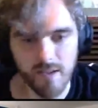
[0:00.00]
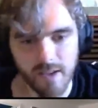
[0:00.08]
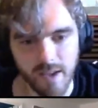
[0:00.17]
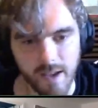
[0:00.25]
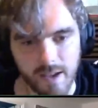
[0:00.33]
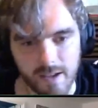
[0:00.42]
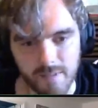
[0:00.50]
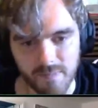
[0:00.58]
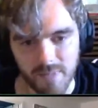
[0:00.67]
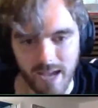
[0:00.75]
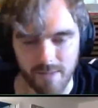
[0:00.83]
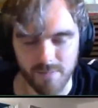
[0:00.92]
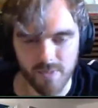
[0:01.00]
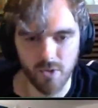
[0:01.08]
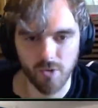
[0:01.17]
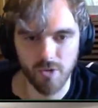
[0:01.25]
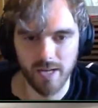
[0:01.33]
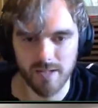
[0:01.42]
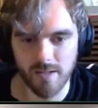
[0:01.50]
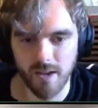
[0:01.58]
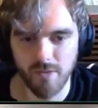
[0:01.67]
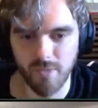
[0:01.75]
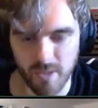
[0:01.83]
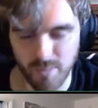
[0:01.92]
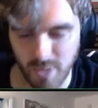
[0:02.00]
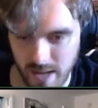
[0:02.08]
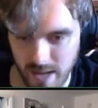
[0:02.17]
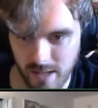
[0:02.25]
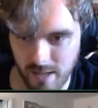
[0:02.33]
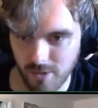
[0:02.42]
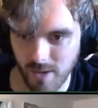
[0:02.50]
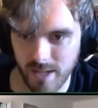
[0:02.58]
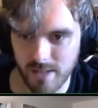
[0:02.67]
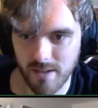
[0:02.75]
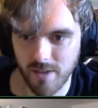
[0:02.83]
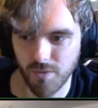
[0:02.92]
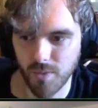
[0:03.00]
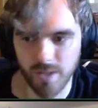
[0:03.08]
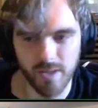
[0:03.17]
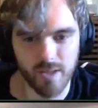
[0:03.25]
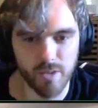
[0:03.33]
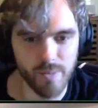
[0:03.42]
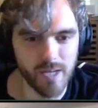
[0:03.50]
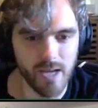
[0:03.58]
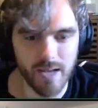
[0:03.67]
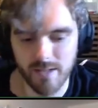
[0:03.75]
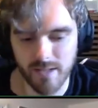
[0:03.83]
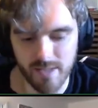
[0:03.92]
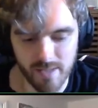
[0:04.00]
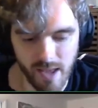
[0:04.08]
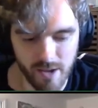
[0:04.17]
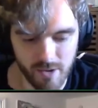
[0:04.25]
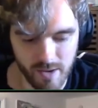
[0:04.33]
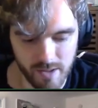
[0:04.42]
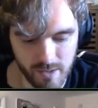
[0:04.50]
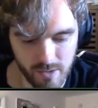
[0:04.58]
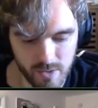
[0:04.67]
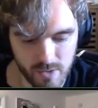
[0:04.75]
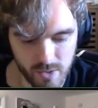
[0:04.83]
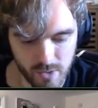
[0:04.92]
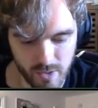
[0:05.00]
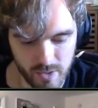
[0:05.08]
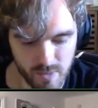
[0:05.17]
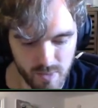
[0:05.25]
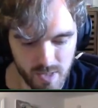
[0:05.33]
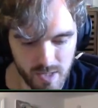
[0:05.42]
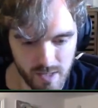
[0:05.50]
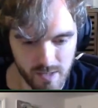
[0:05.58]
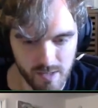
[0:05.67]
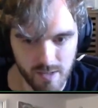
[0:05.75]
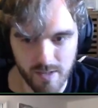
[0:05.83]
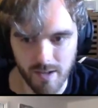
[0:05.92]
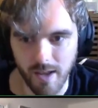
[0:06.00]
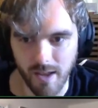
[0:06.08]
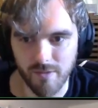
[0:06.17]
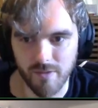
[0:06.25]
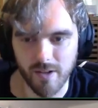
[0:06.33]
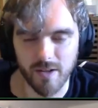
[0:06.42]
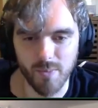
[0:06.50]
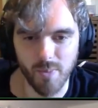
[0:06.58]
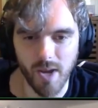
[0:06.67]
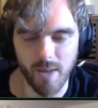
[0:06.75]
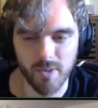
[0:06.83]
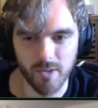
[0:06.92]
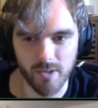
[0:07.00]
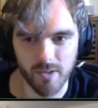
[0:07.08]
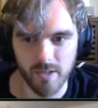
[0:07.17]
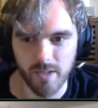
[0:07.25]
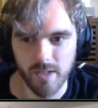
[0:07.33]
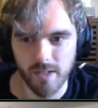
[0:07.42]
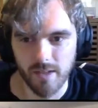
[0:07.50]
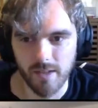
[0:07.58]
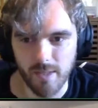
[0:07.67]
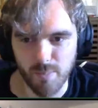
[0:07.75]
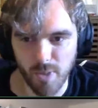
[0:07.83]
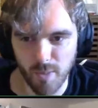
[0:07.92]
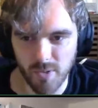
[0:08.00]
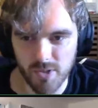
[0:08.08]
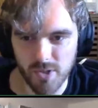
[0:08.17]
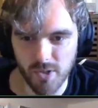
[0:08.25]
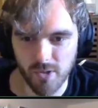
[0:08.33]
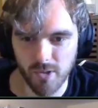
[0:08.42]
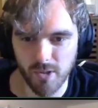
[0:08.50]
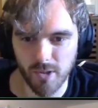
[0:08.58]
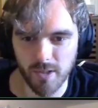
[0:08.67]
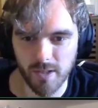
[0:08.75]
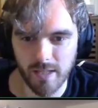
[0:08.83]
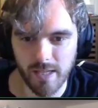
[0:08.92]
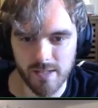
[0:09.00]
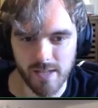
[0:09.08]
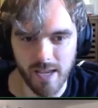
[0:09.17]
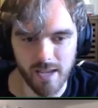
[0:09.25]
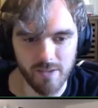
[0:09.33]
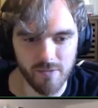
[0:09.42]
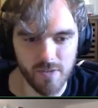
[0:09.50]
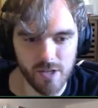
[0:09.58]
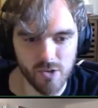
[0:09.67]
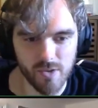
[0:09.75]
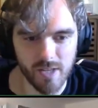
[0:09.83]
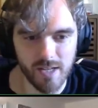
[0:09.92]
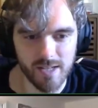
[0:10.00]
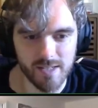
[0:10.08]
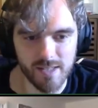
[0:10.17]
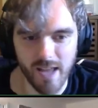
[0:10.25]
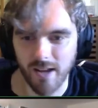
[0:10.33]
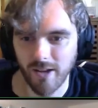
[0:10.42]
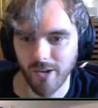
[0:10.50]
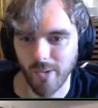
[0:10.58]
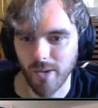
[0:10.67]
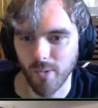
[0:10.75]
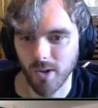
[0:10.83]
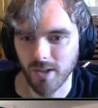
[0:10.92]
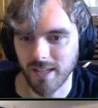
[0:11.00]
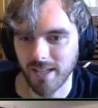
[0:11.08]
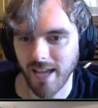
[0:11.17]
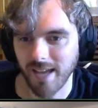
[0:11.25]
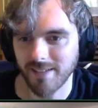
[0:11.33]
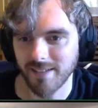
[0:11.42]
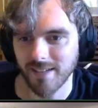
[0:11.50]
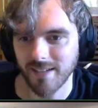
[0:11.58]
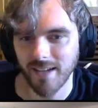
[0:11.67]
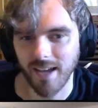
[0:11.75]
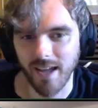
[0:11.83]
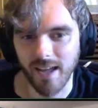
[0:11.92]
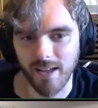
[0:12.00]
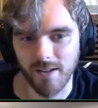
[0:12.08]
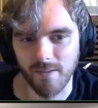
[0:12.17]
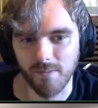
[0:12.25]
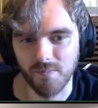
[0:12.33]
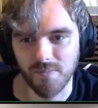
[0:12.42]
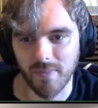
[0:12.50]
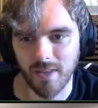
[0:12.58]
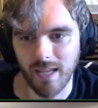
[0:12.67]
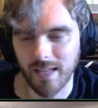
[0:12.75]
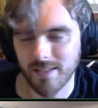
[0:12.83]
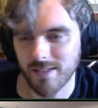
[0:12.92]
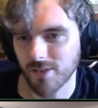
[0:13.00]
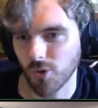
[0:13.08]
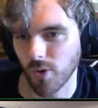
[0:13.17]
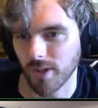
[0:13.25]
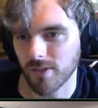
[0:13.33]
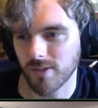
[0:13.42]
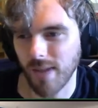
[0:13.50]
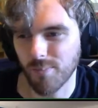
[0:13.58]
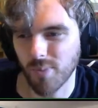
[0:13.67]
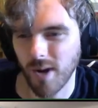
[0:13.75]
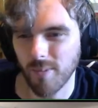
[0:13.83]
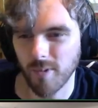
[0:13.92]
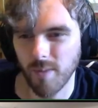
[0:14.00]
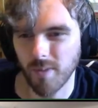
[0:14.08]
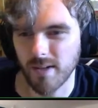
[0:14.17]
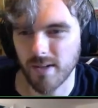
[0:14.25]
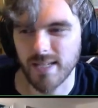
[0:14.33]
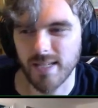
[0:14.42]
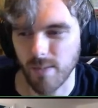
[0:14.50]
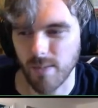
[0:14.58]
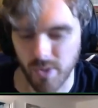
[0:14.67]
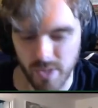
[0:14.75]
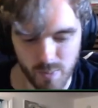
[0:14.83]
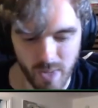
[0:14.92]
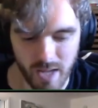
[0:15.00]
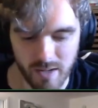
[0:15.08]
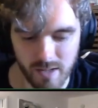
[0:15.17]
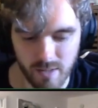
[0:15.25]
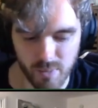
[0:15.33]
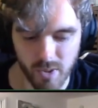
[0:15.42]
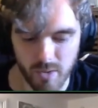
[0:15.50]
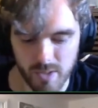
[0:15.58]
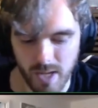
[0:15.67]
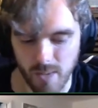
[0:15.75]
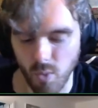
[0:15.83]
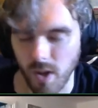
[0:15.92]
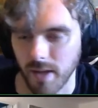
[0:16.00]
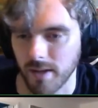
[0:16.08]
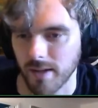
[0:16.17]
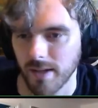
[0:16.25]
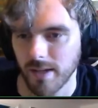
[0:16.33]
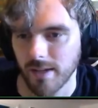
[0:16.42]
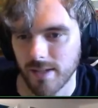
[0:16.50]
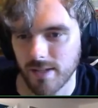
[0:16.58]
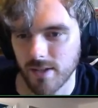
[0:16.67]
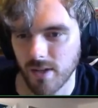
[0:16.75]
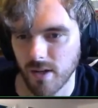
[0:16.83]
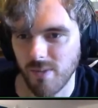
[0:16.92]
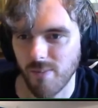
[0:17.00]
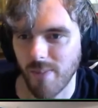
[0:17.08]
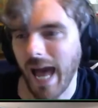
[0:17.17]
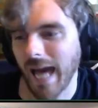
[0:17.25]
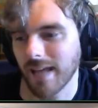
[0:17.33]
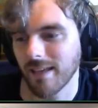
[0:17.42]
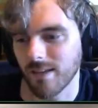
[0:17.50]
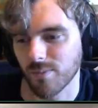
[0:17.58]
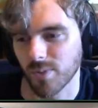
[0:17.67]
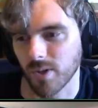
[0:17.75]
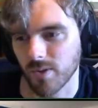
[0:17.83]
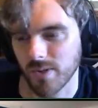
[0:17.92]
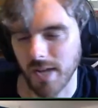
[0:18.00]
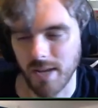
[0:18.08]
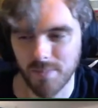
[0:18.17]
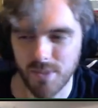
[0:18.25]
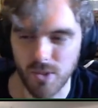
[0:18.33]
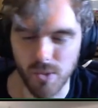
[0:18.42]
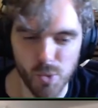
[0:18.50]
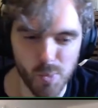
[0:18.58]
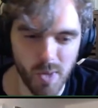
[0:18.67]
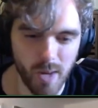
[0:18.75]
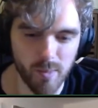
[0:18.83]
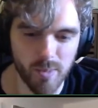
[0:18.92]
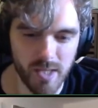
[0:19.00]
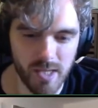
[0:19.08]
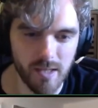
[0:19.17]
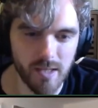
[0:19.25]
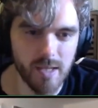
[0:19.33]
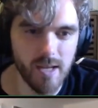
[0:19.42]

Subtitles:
Yeah, so great stuff with the blending, great stuff with the luminosity slider. I think those are going to be very popular. The purple circle is a feature that is not quite working yet. I probably am going to disable this button in prototype 1. This is going to be back in prototype 2 probably.